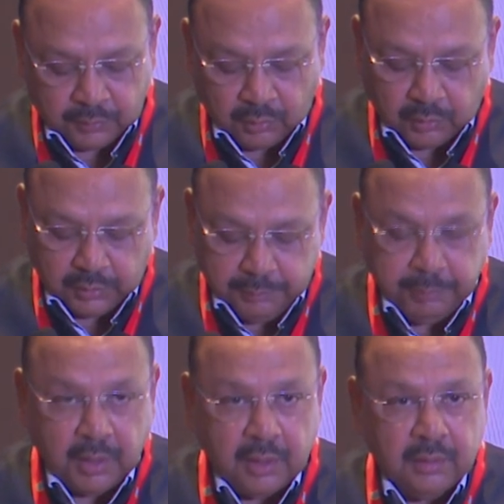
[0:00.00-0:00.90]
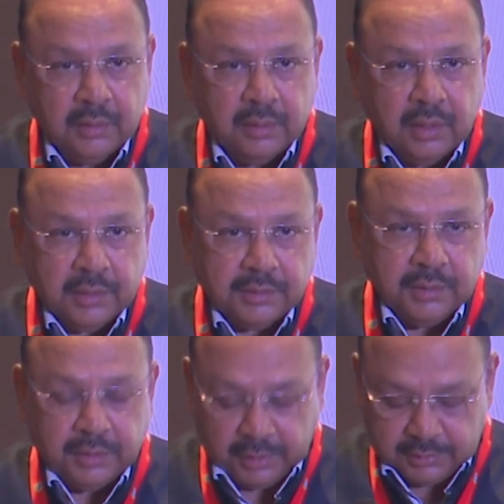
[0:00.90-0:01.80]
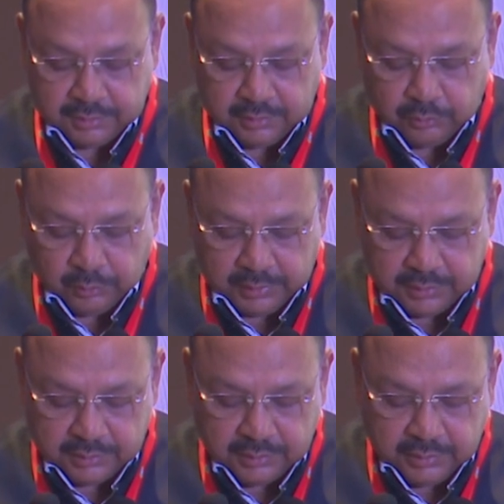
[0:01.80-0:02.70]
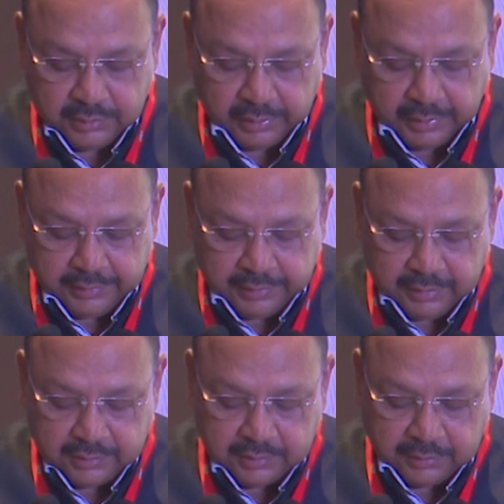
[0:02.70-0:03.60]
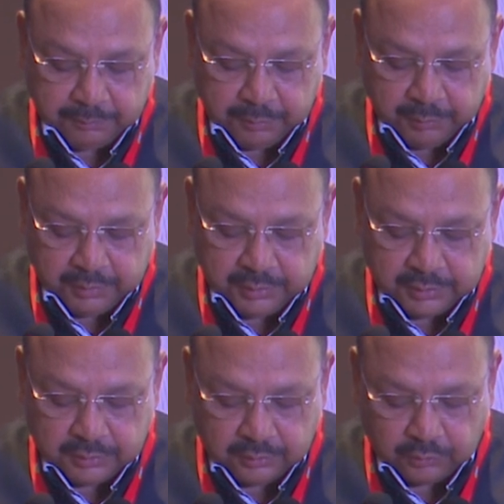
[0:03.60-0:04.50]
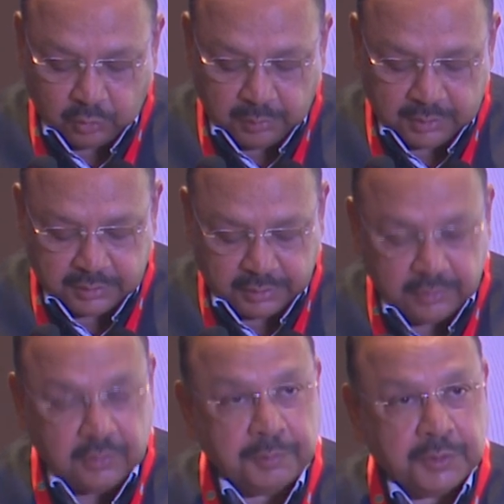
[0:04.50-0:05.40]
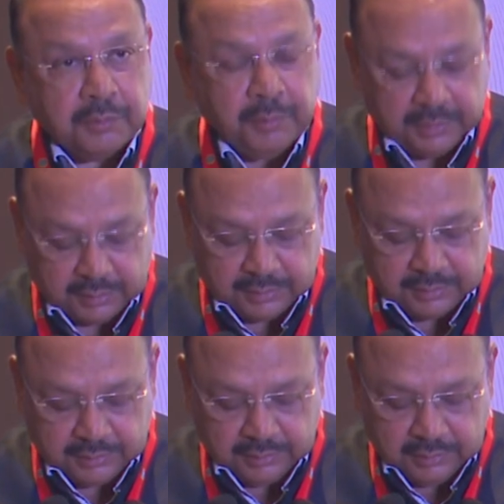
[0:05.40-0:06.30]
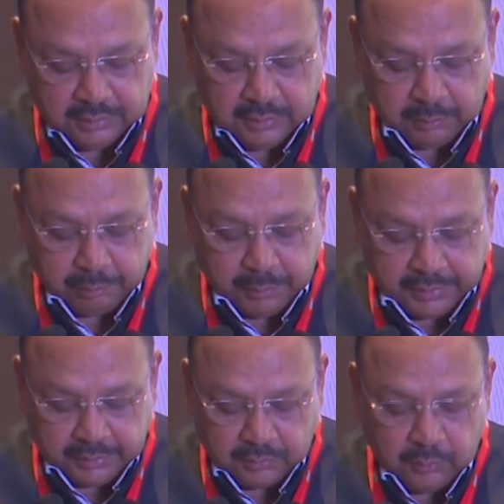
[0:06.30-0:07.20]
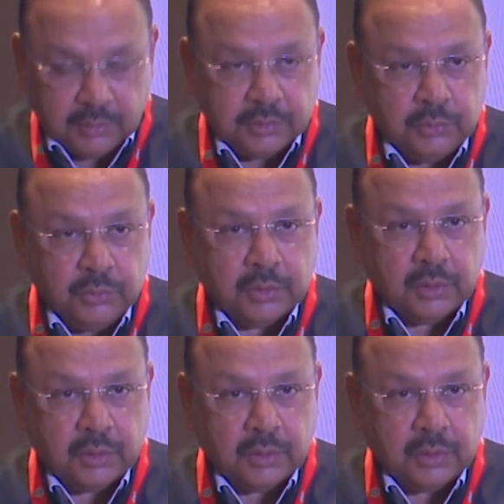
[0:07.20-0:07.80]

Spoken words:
or HIPAA, as in the case in the US, entails the implementation of robust encryption methods, meticulous user